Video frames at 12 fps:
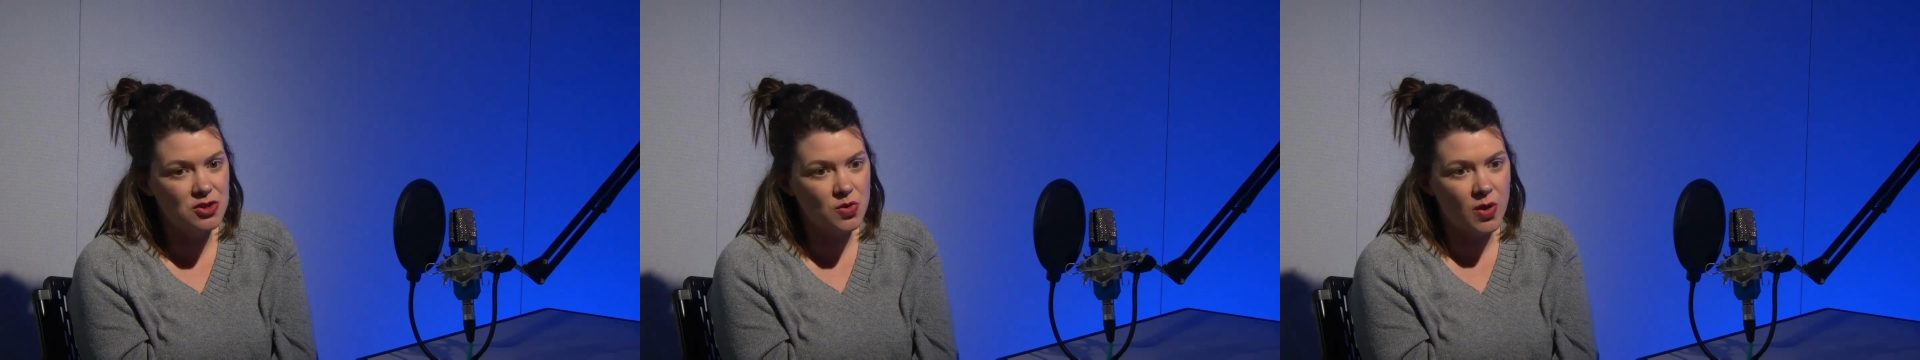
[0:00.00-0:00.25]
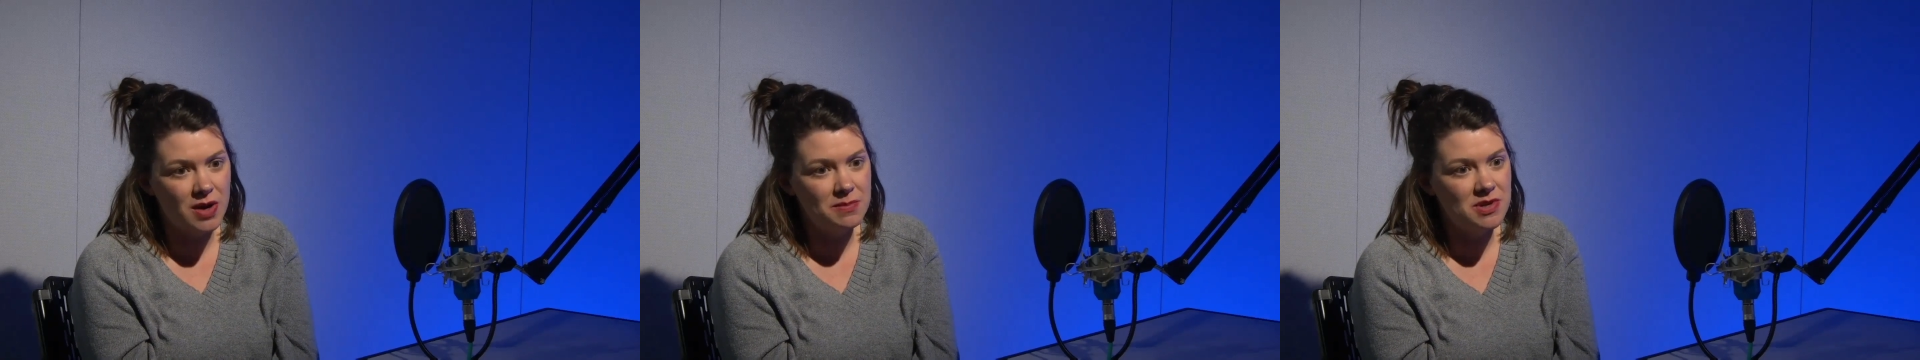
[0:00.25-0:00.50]

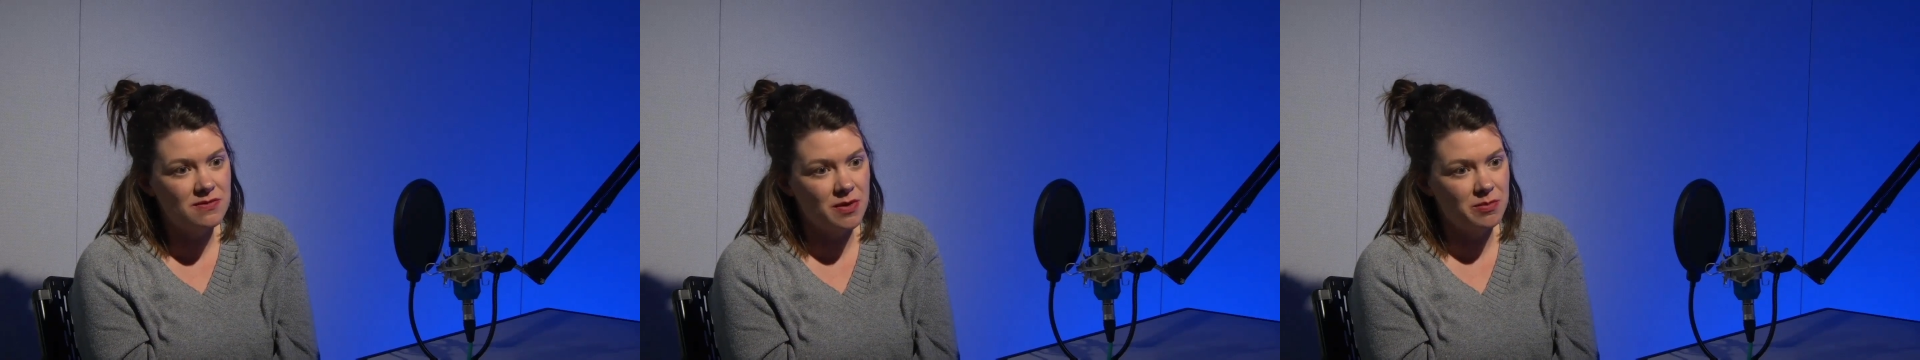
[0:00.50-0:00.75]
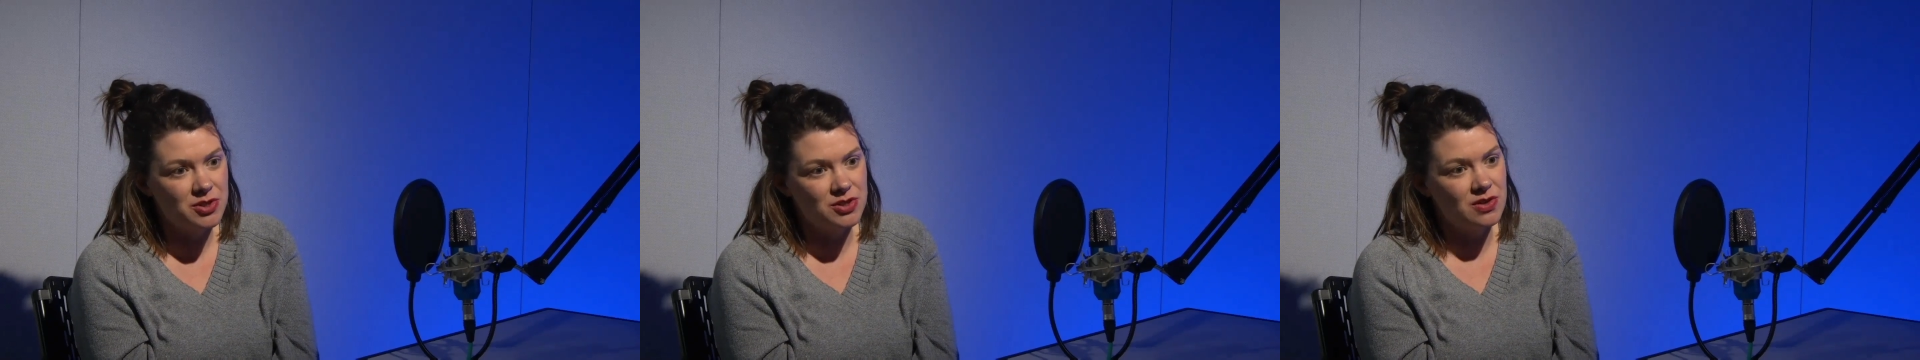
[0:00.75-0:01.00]
quite a bit of
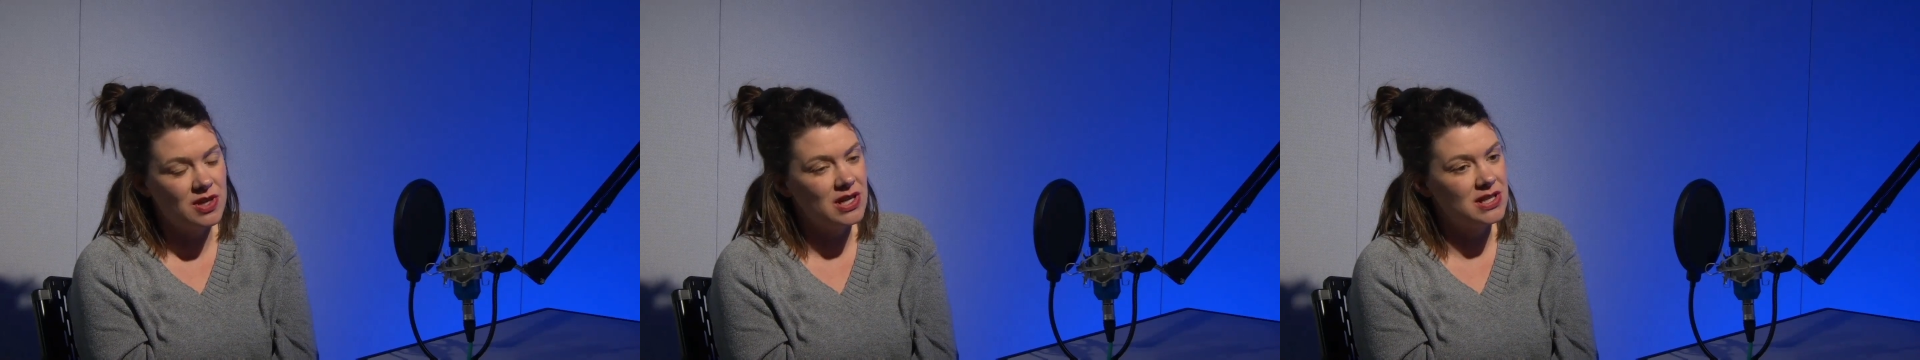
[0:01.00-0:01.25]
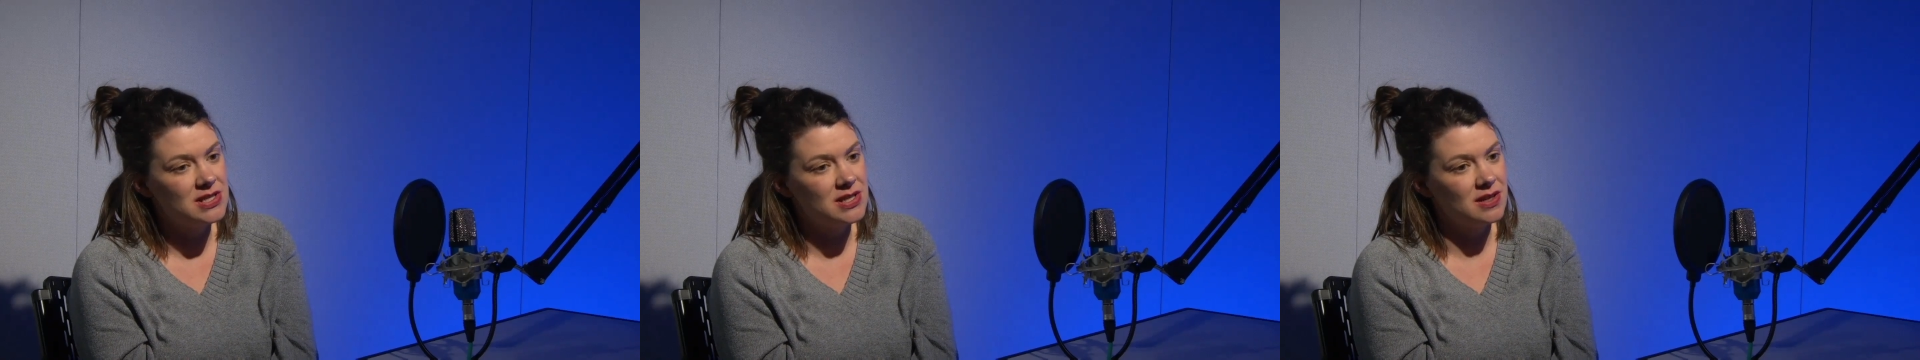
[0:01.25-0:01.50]

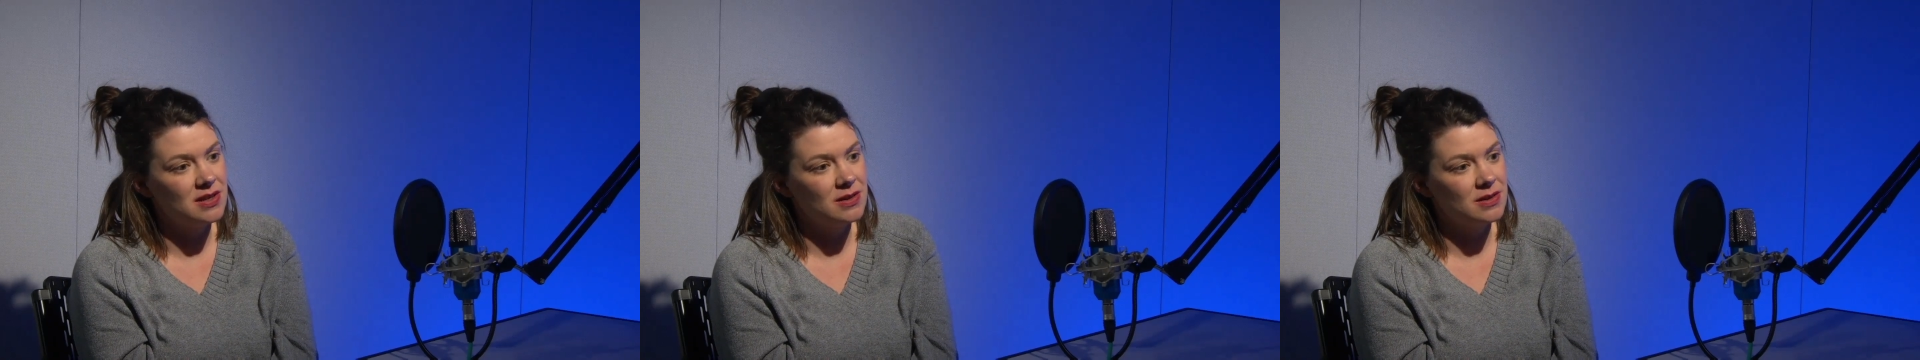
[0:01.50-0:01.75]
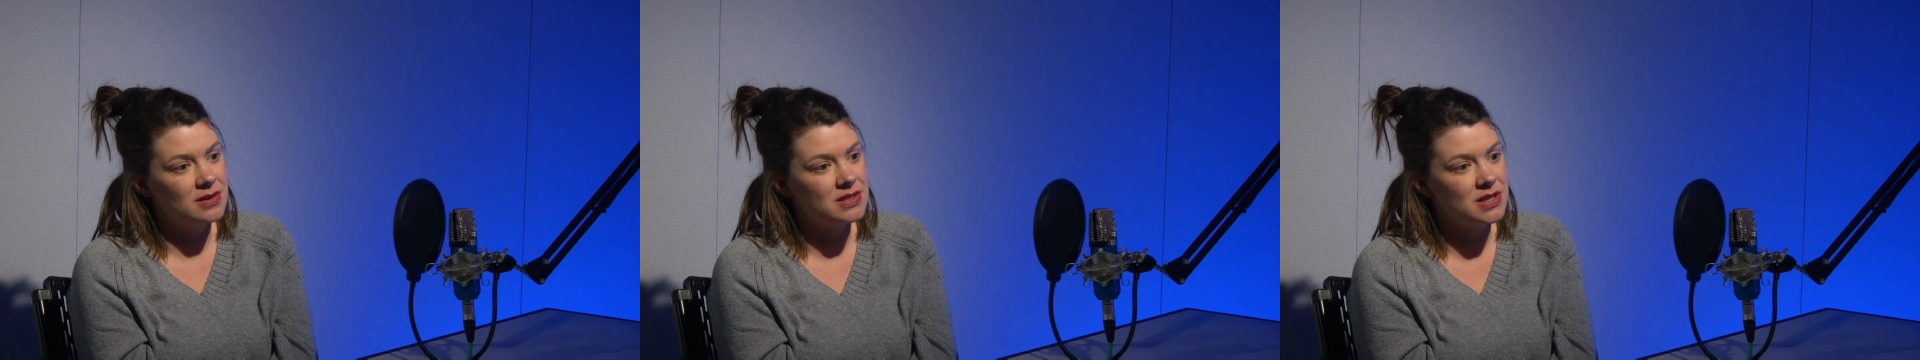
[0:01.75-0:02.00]
opportunity
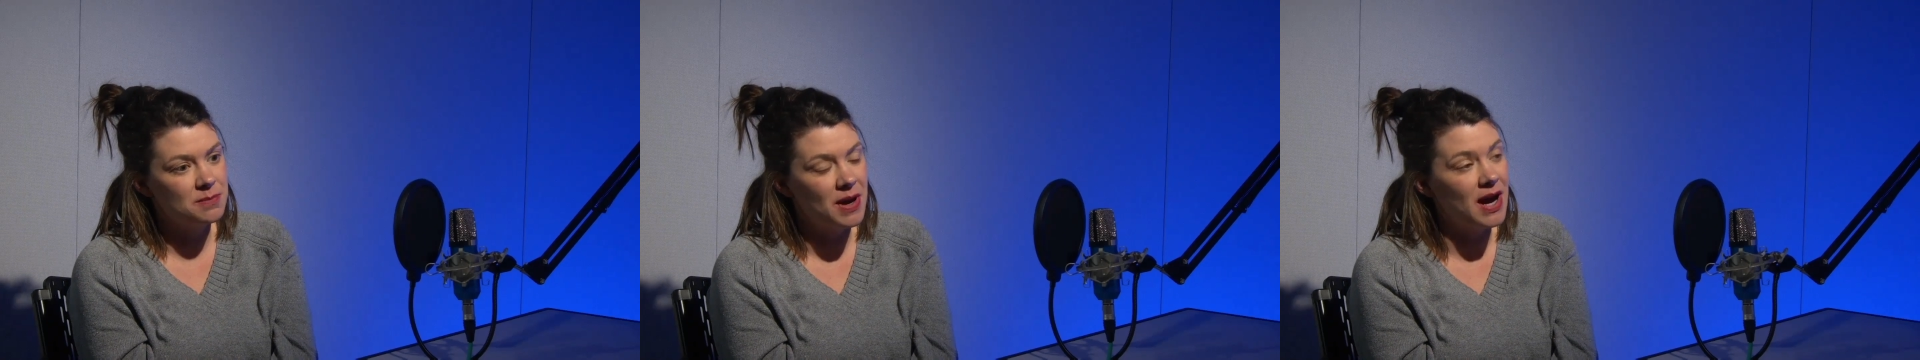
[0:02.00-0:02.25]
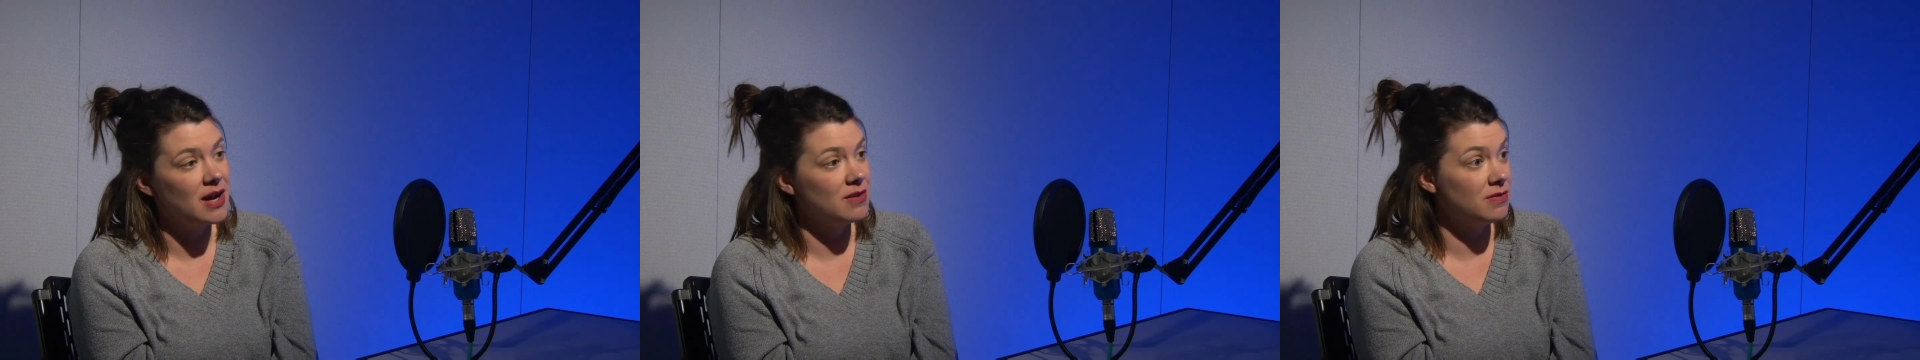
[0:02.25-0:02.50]
to
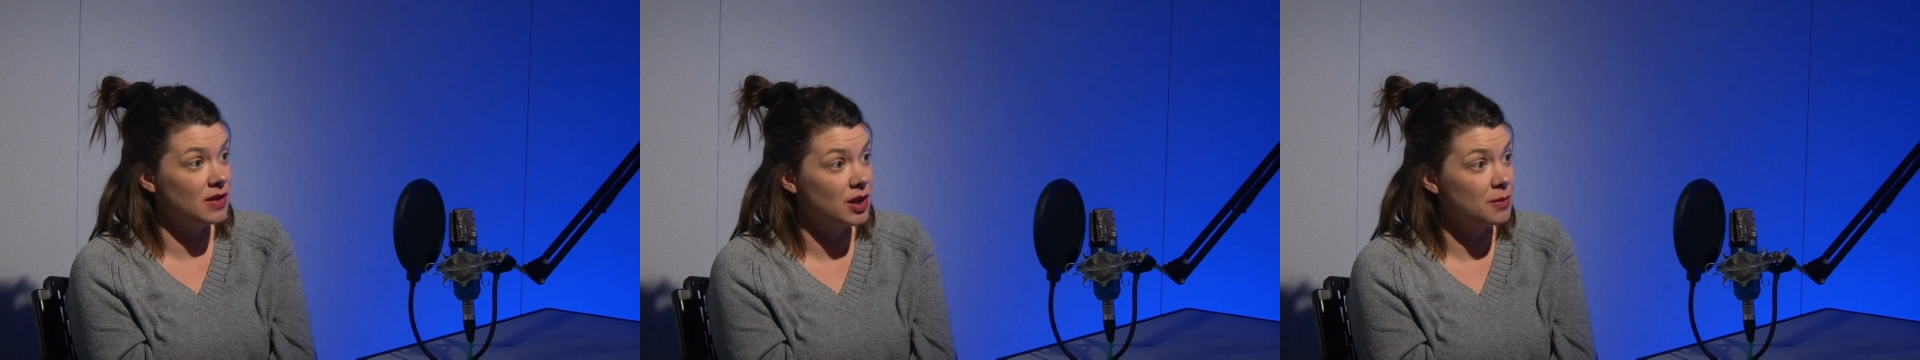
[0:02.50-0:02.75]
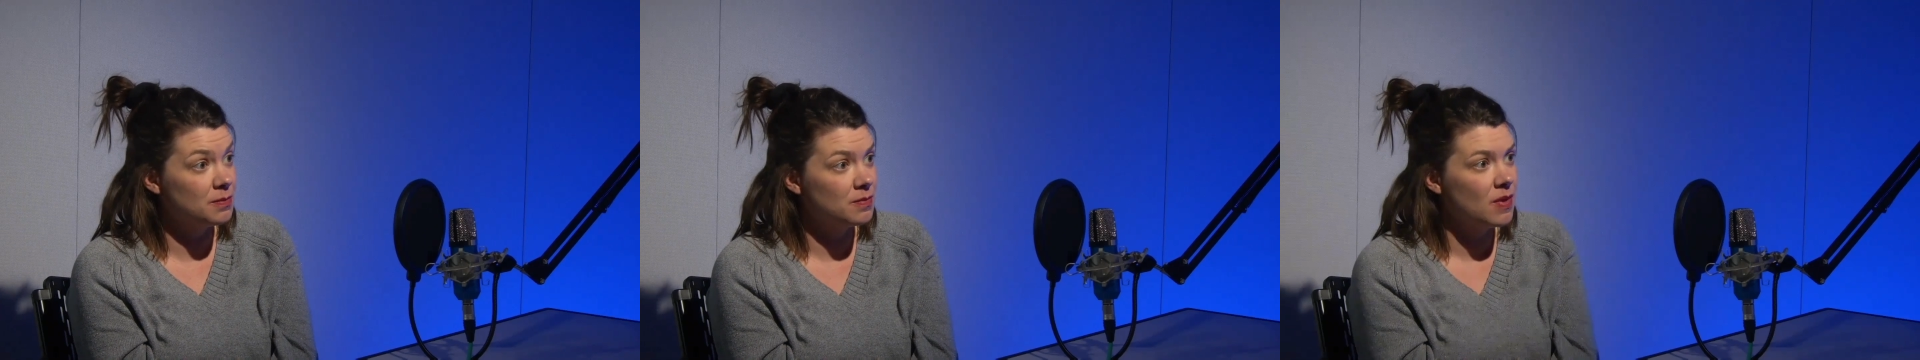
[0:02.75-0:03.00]
buy and
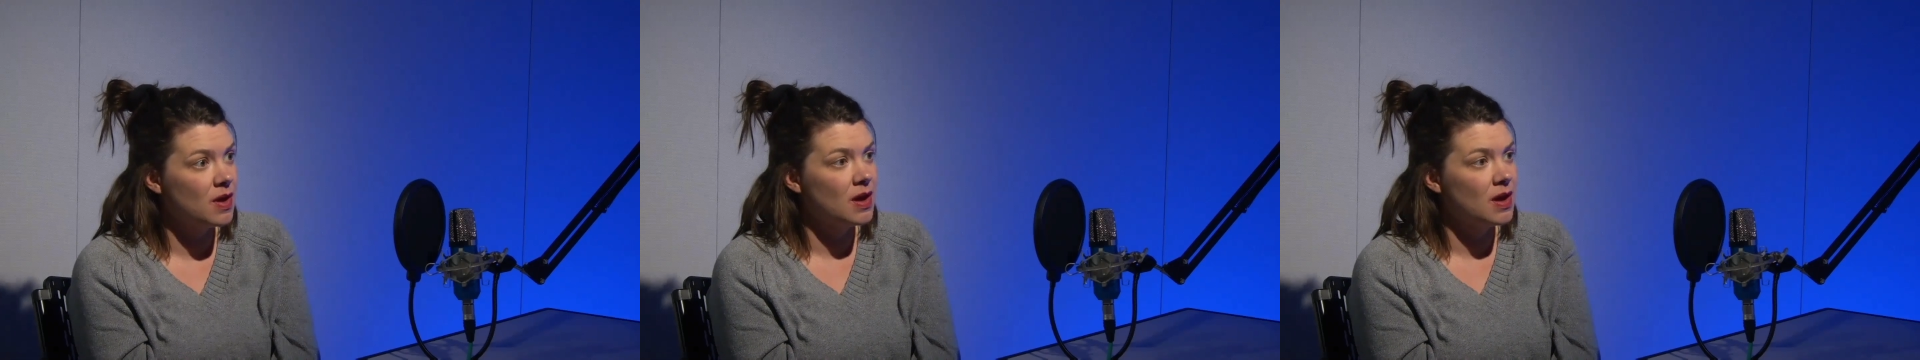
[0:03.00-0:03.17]
flip.